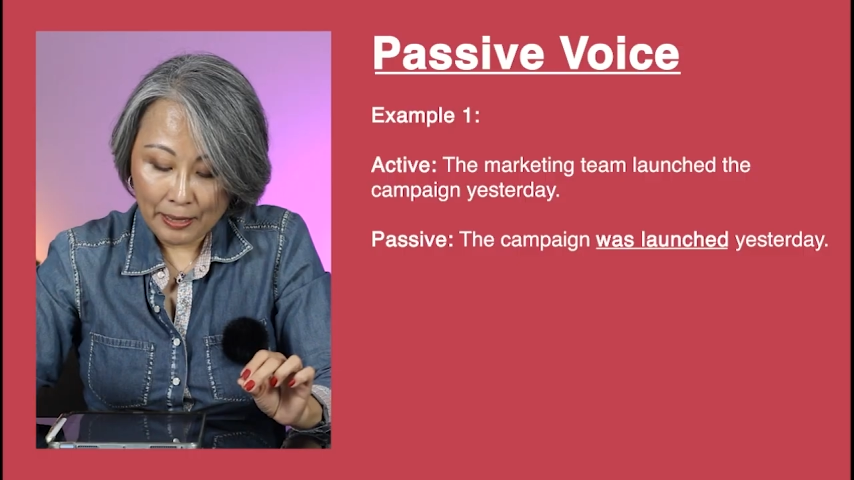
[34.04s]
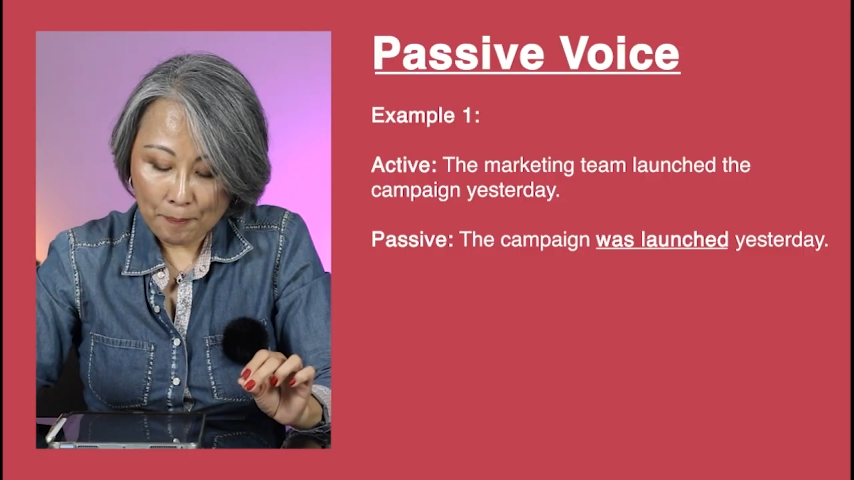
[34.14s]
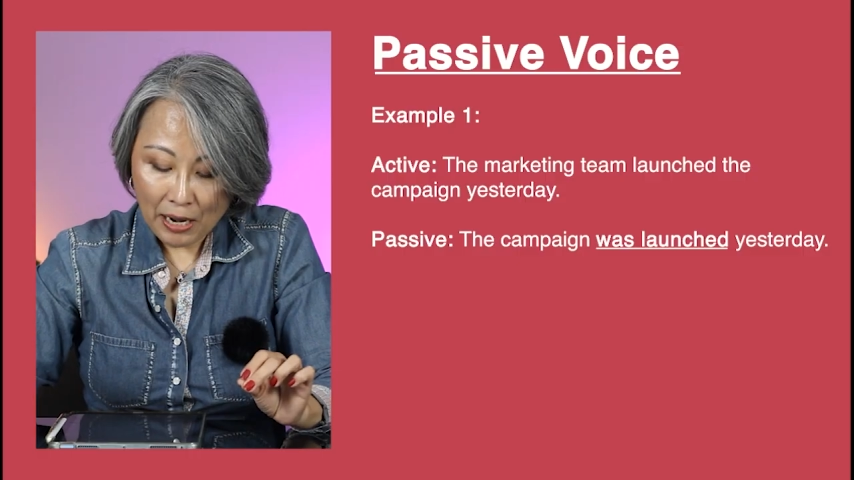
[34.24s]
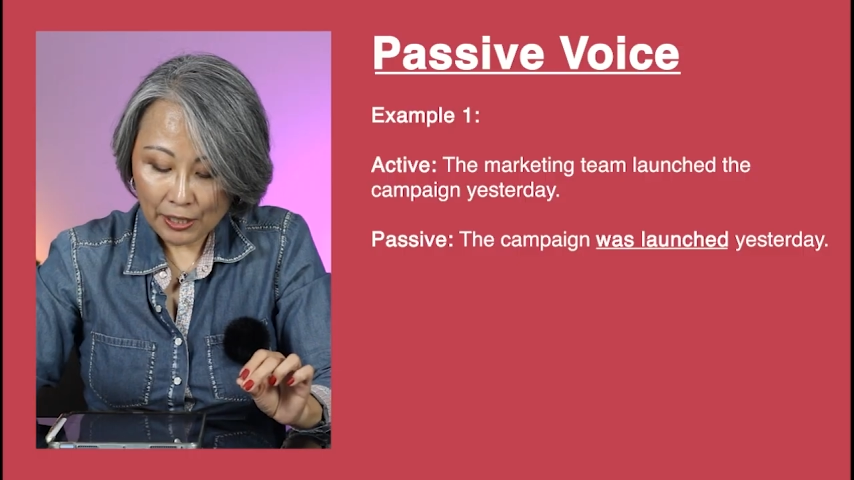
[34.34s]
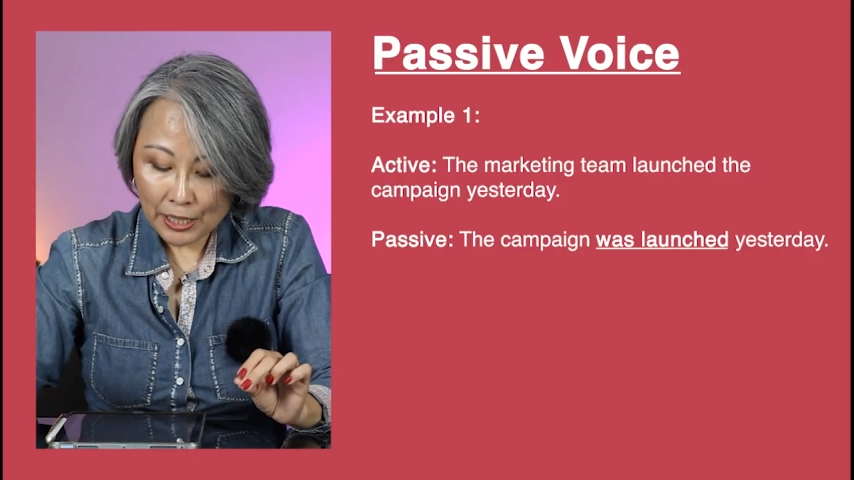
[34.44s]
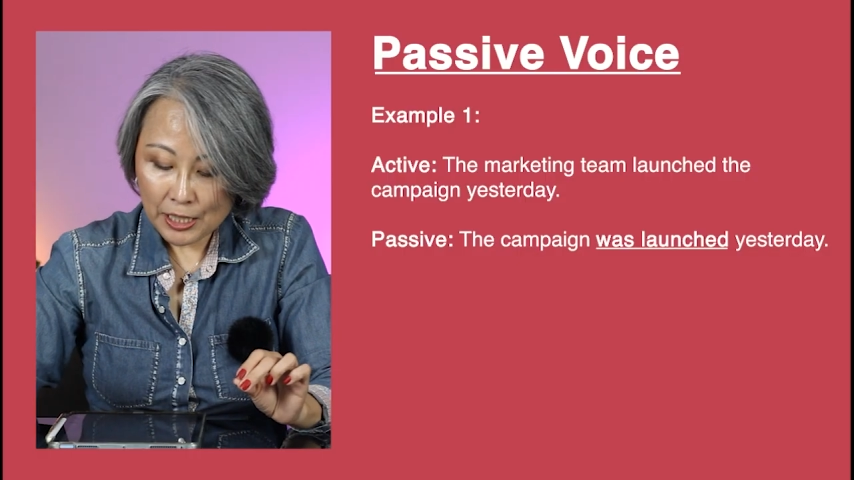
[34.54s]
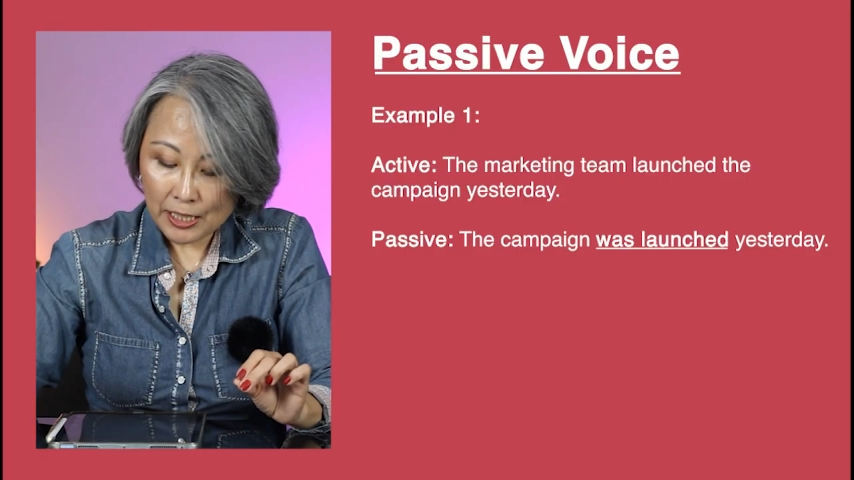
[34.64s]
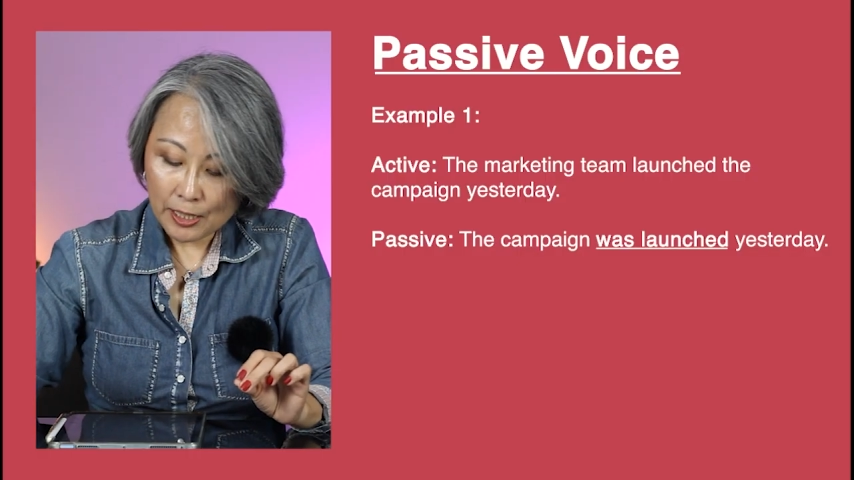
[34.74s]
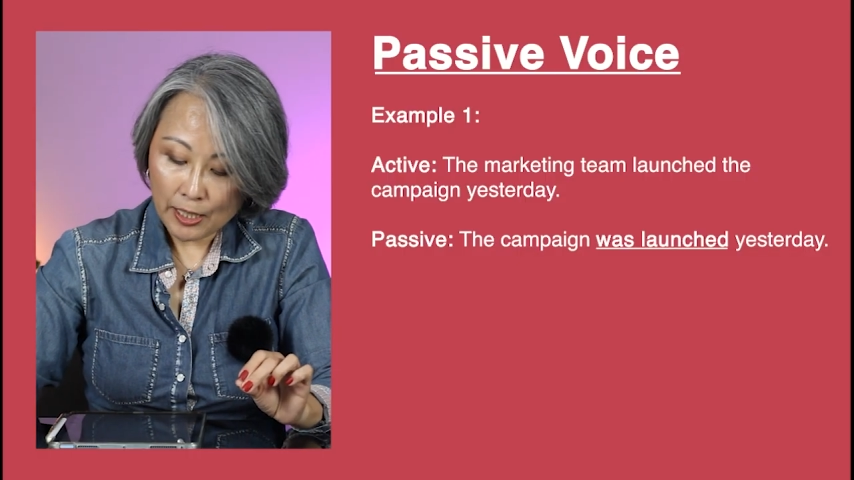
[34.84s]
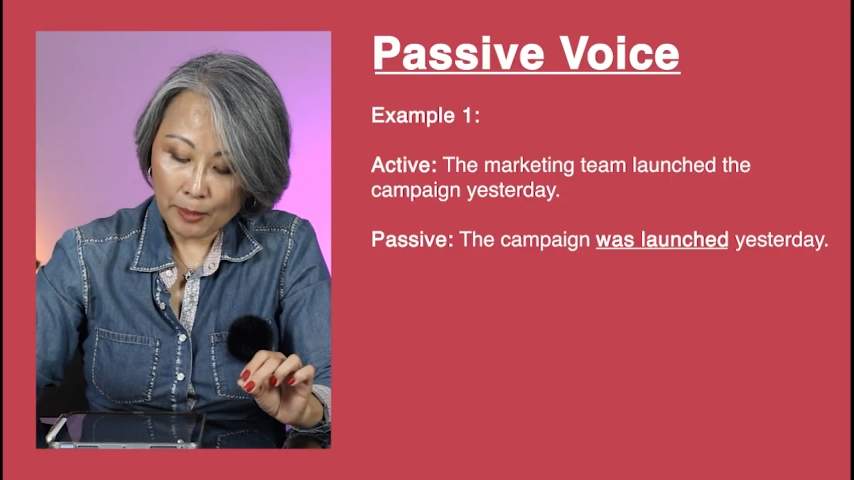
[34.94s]
The
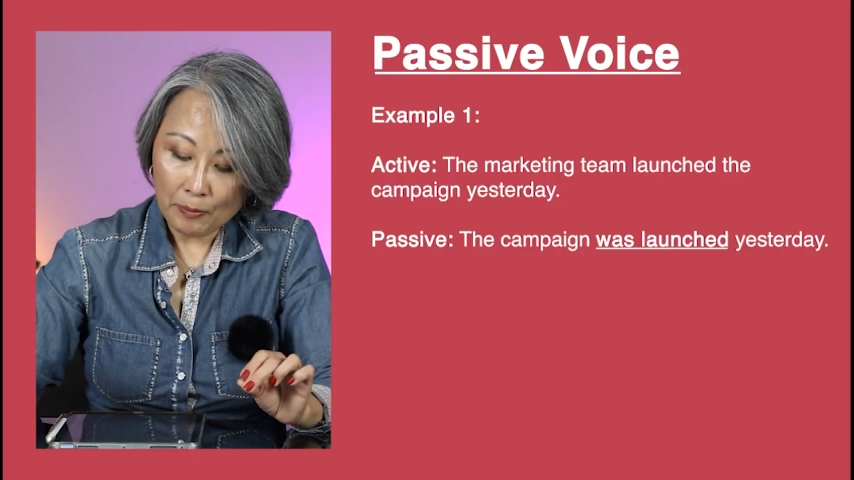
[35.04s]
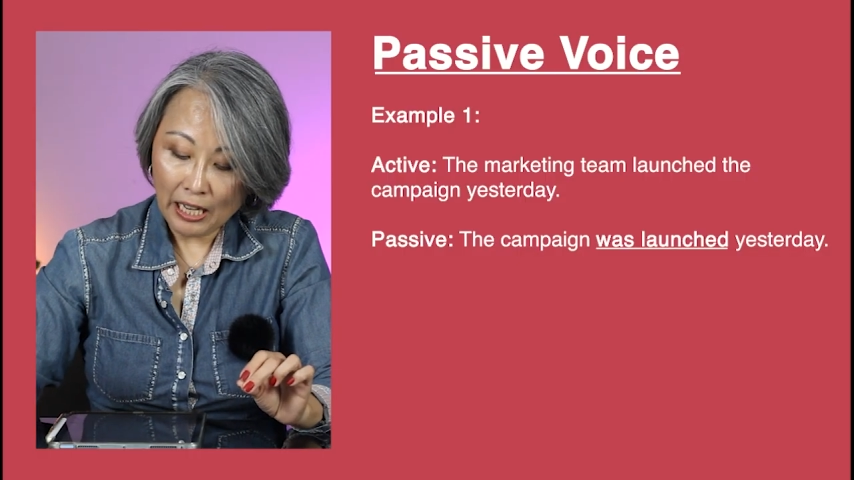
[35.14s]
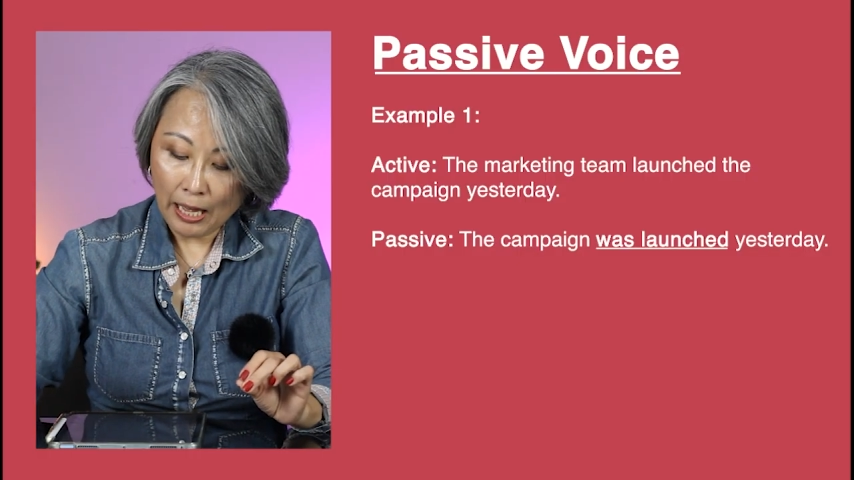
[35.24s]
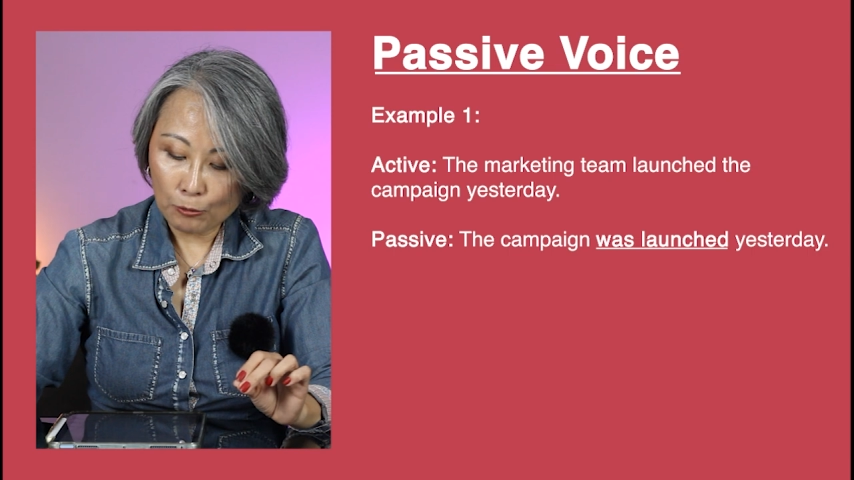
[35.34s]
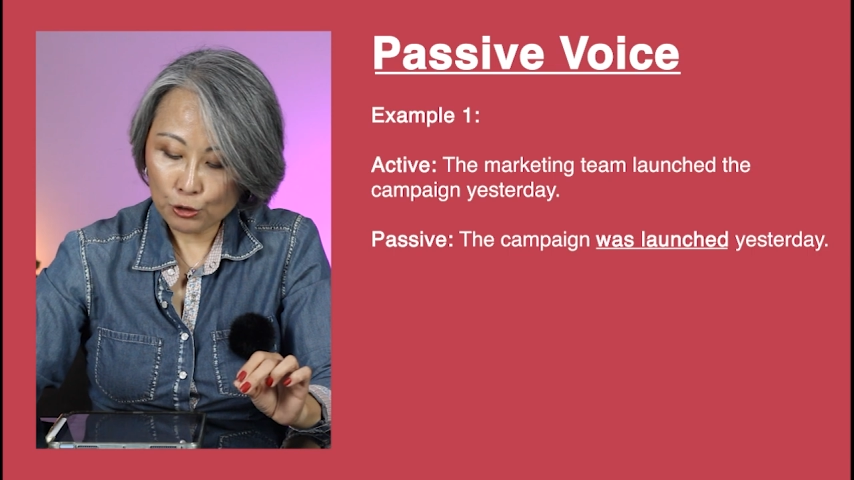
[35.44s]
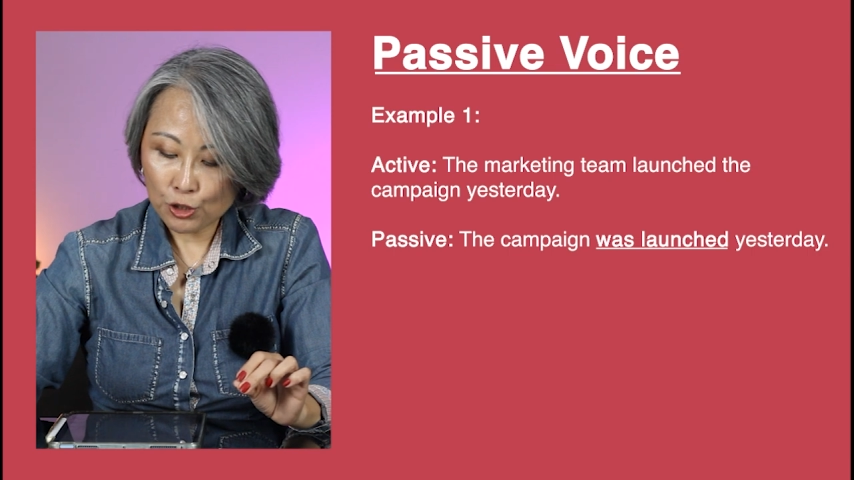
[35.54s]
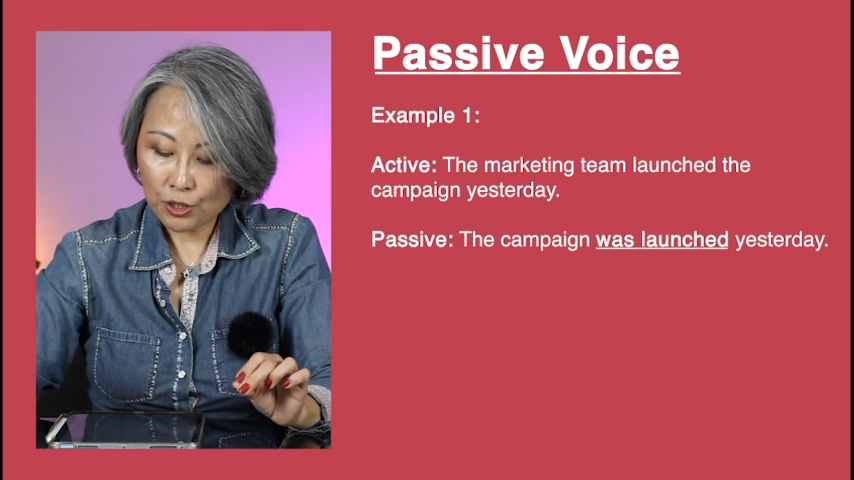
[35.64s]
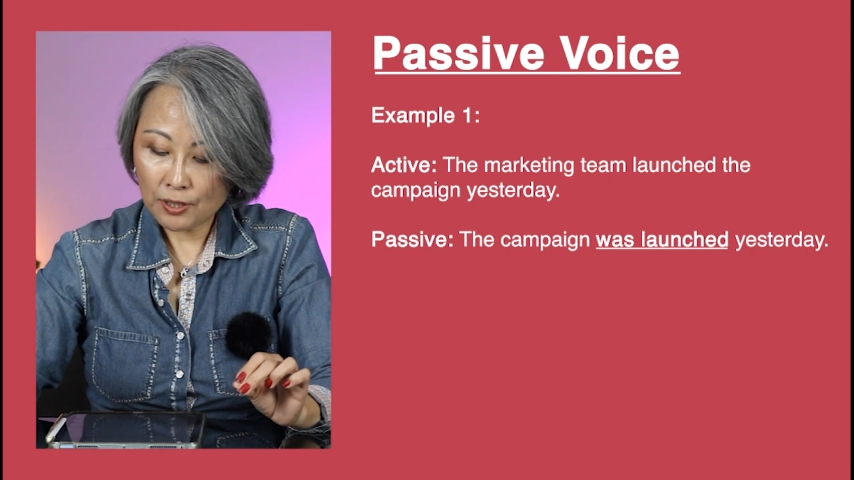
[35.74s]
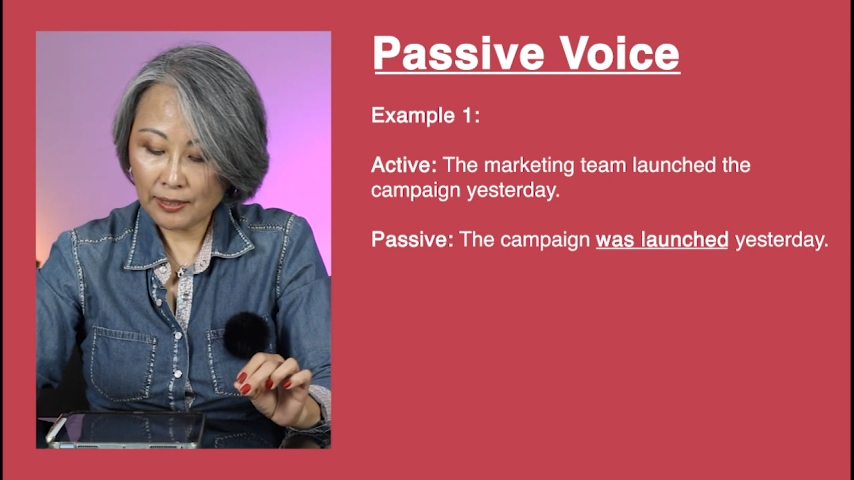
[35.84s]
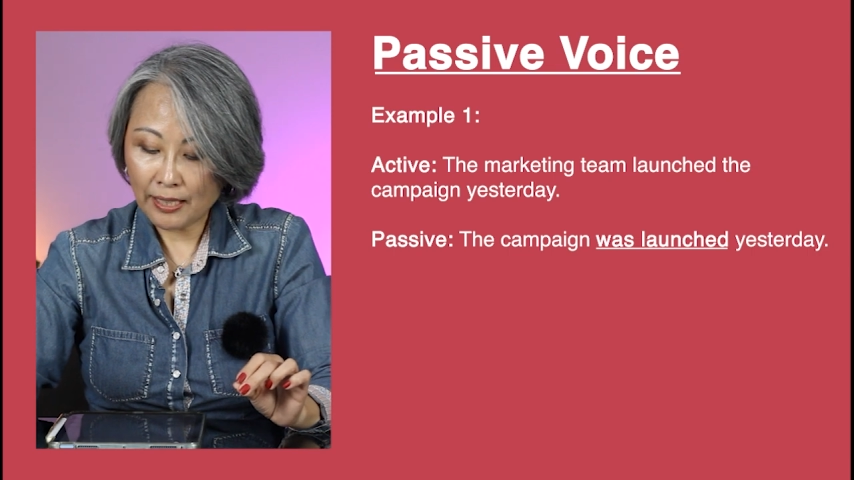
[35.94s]
marketing team launched